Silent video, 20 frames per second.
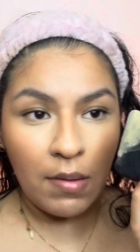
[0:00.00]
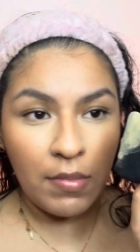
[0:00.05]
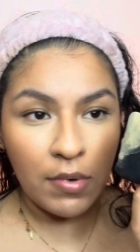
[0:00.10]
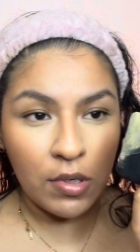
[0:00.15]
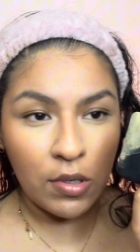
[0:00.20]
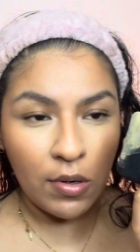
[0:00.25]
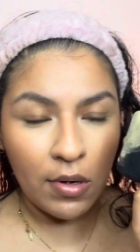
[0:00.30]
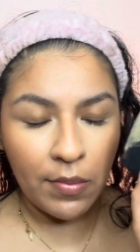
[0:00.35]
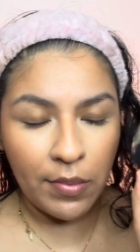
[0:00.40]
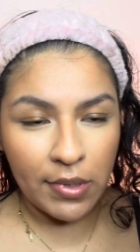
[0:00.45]
gonna
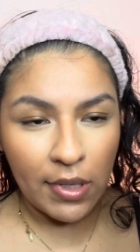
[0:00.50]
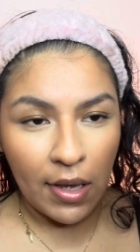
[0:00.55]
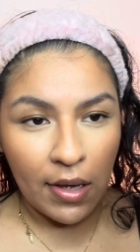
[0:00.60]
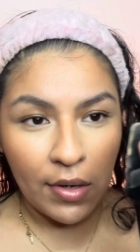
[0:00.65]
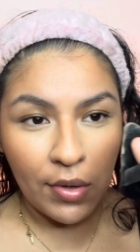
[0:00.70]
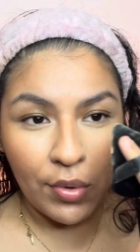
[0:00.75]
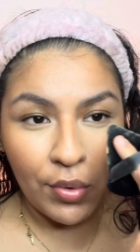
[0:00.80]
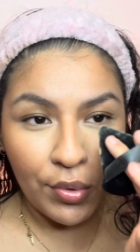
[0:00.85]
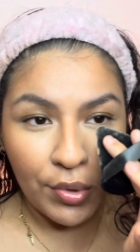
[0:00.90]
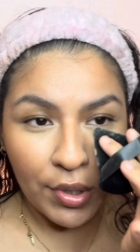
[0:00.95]
go in with that
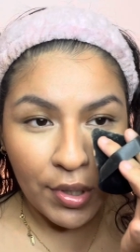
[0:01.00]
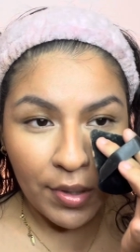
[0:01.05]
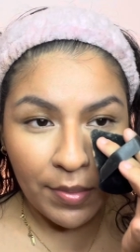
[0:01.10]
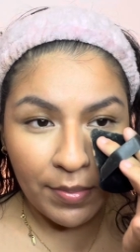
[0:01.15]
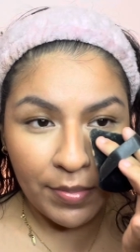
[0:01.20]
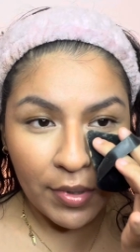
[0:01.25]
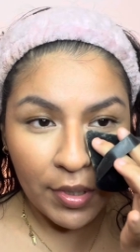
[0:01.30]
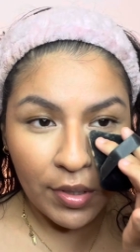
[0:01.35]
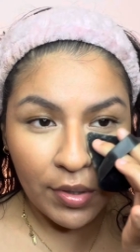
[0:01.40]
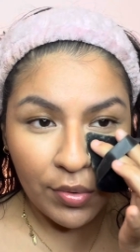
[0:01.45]
Huda
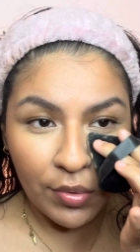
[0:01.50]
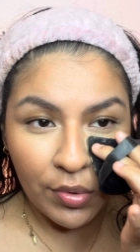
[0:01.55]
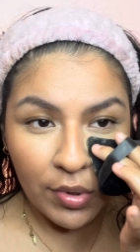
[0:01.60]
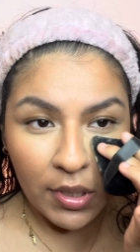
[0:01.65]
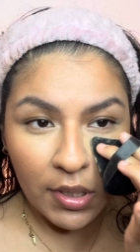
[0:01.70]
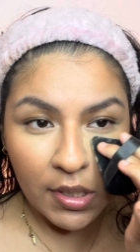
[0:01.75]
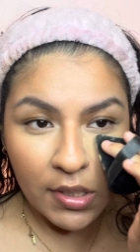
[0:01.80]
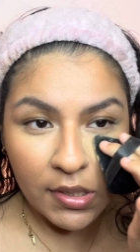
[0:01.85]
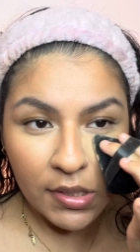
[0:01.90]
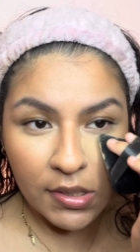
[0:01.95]

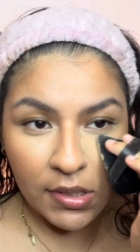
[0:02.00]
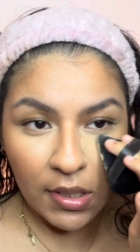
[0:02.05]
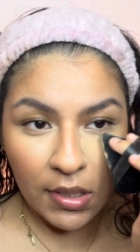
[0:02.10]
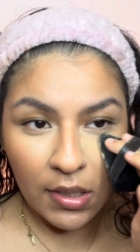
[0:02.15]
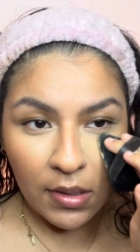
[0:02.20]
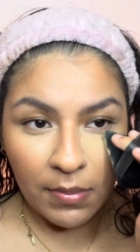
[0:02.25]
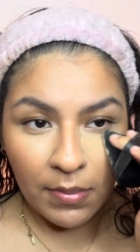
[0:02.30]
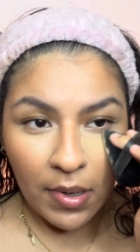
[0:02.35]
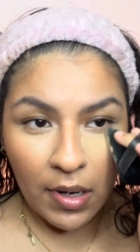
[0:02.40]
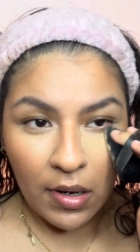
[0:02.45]
Beauty
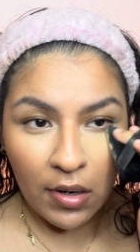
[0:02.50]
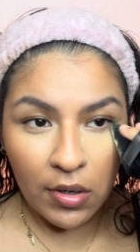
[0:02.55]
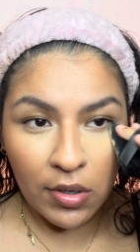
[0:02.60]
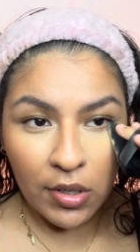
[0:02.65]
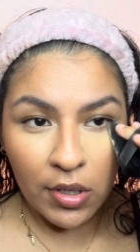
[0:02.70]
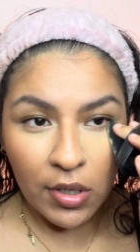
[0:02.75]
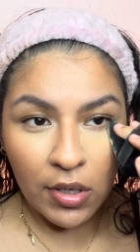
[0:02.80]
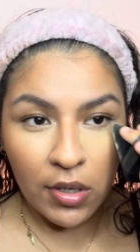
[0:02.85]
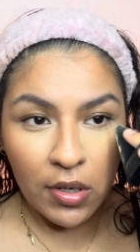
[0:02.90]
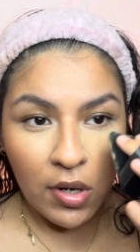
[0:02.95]
setting
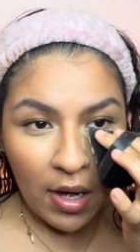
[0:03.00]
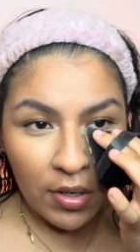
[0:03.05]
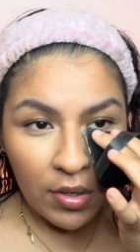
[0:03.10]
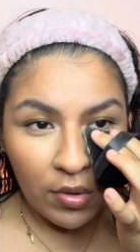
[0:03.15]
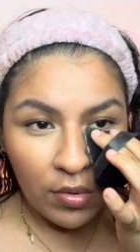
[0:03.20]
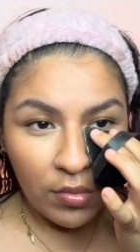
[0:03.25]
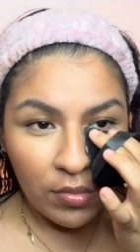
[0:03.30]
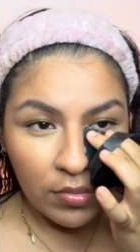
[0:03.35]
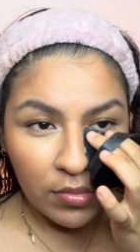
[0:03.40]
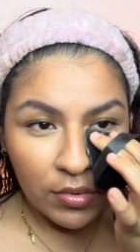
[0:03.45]
powder. I
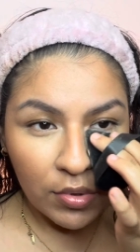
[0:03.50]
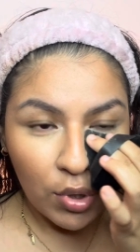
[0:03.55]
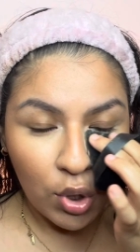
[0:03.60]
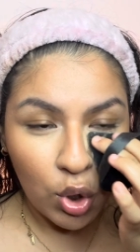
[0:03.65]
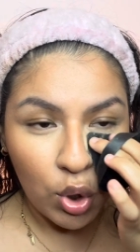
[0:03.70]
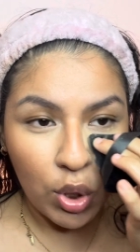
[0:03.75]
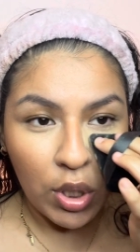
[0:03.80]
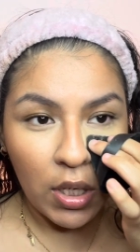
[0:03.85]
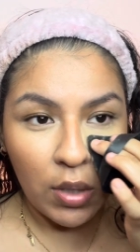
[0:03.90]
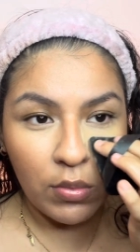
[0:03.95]
don't
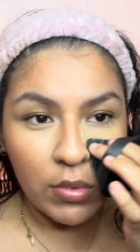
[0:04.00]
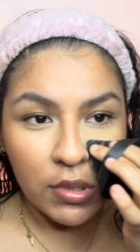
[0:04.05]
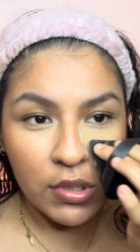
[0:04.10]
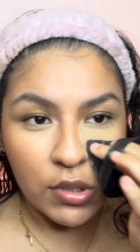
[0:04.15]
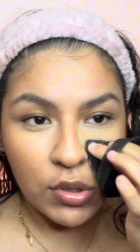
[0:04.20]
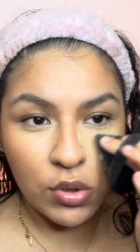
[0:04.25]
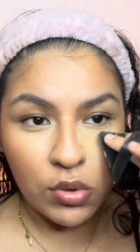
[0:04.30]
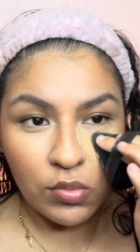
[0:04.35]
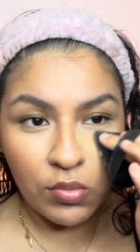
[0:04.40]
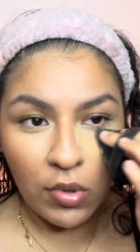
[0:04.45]
go in with
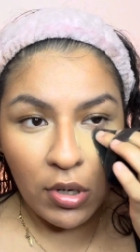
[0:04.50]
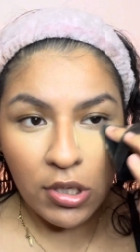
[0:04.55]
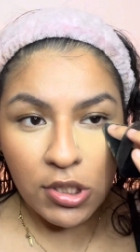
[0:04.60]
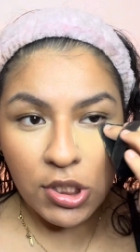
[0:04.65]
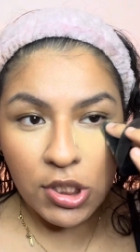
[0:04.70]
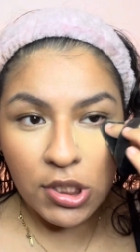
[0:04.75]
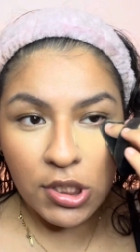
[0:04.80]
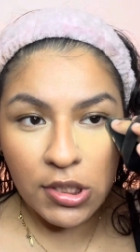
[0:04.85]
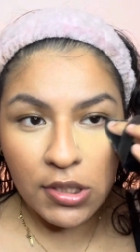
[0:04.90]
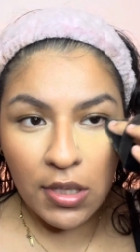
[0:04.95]
too much
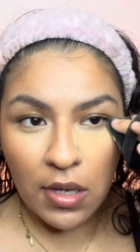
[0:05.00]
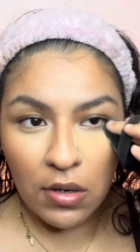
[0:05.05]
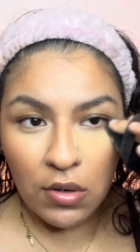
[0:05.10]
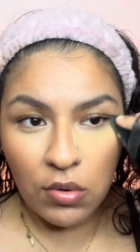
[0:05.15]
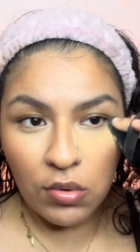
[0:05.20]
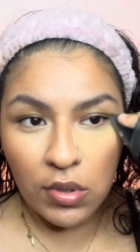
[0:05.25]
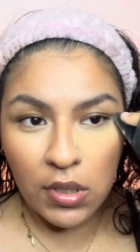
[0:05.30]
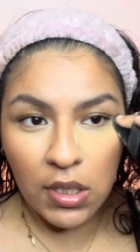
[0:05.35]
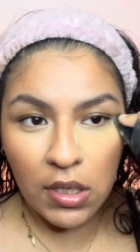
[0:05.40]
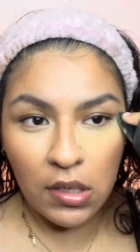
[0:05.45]
because I
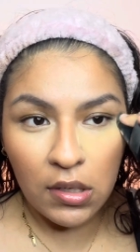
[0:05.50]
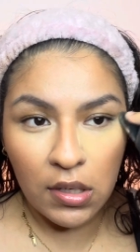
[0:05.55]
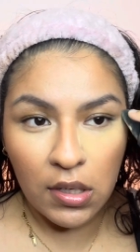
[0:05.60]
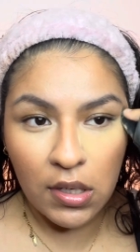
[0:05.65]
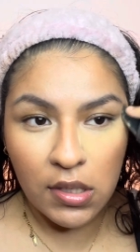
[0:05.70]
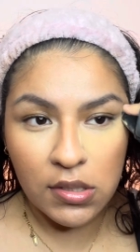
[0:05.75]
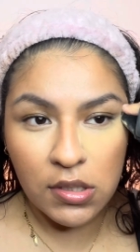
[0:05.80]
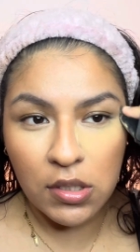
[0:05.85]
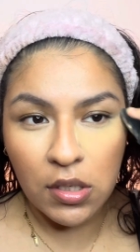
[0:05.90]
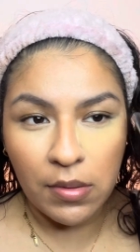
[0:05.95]
don't need
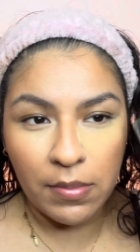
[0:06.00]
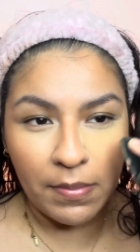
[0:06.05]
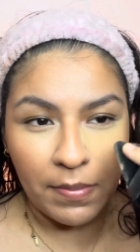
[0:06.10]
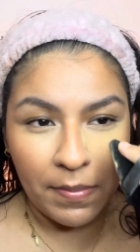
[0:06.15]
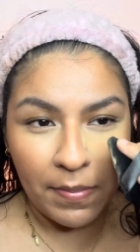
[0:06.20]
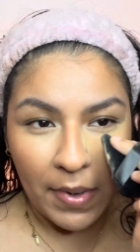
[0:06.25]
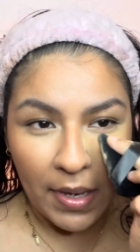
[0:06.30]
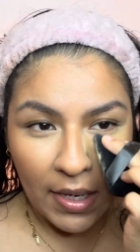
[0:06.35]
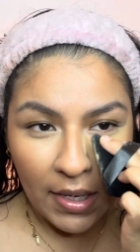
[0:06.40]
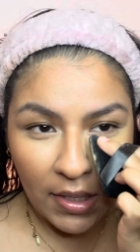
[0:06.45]
it to
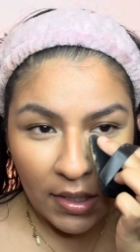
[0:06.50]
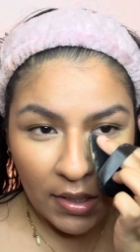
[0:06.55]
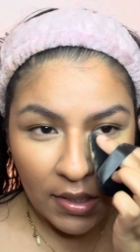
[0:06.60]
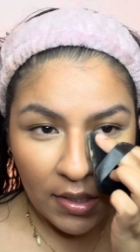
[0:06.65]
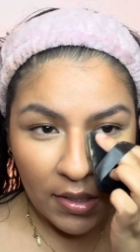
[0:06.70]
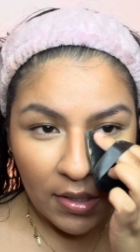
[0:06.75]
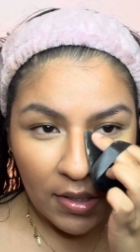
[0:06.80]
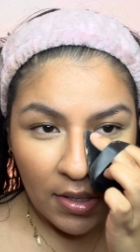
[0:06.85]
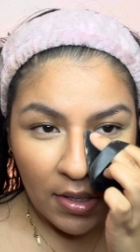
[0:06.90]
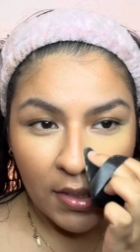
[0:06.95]
bake.
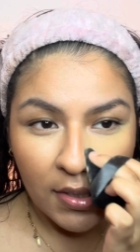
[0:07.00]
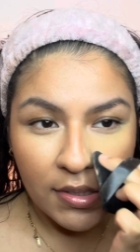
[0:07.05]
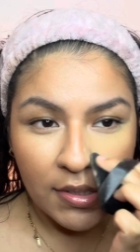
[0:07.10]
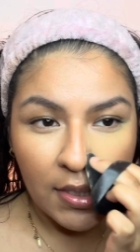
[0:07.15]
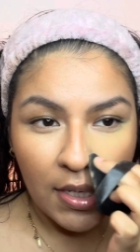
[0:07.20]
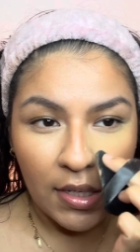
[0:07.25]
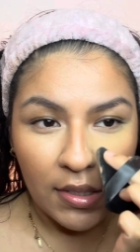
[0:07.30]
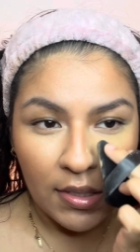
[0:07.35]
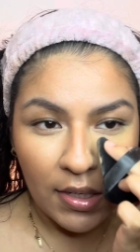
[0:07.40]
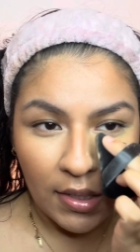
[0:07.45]
It's
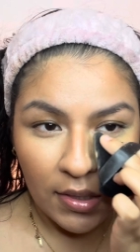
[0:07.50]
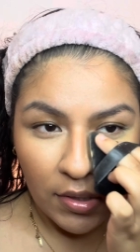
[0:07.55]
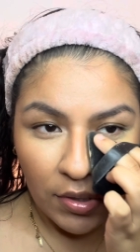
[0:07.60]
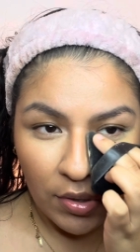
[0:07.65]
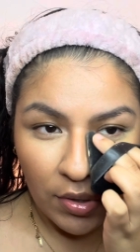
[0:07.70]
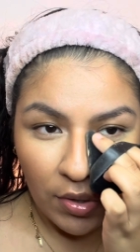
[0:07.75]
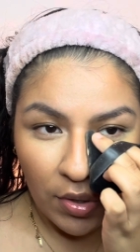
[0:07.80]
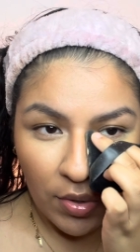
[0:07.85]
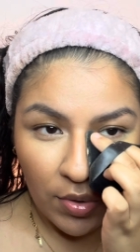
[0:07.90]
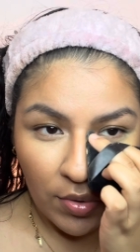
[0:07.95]
not like the
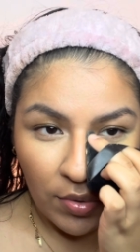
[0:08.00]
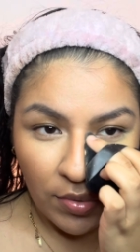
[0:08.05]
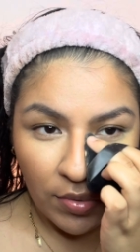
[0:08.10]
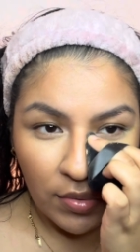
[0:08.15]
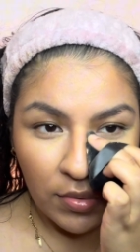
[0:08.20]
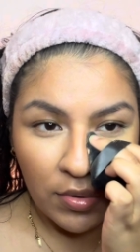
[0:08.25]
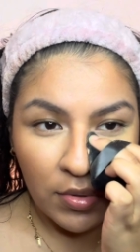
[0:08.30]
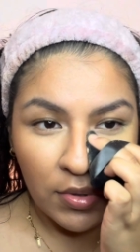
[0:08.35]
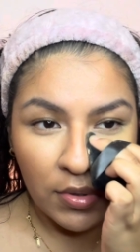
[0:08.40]
goal,